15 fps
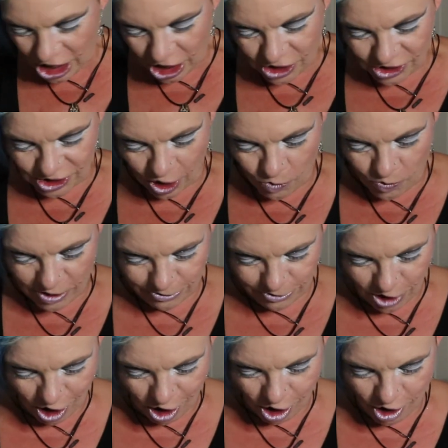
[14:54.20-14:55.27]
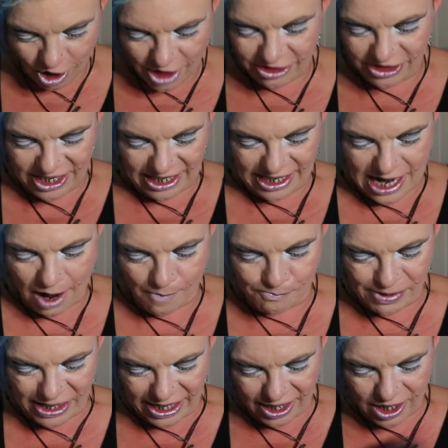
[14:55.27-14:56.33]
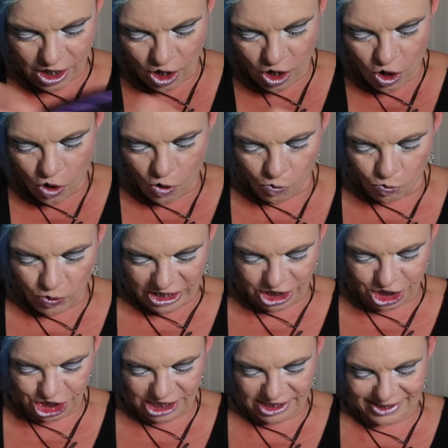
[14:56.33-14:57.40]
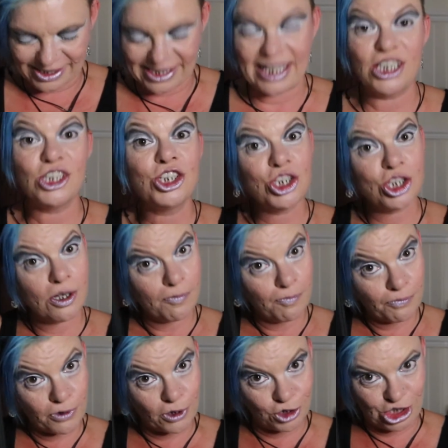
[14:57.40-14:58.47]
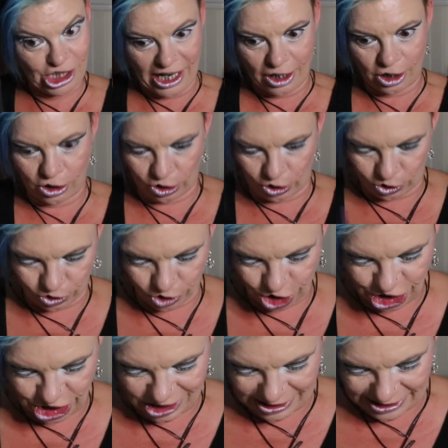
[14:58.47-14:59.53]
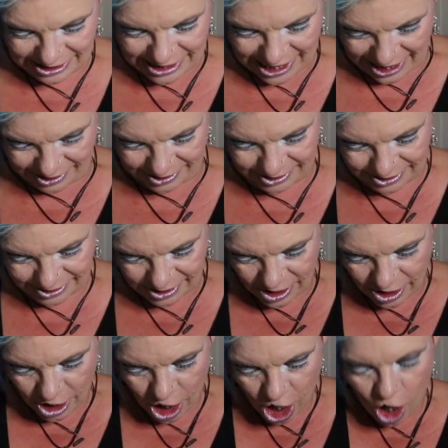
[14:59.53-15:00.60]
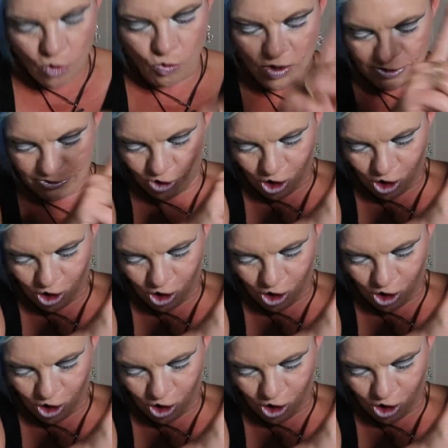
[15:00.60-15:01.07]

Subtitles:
So we've got the big witchy stitch Project Clutch, yes. We've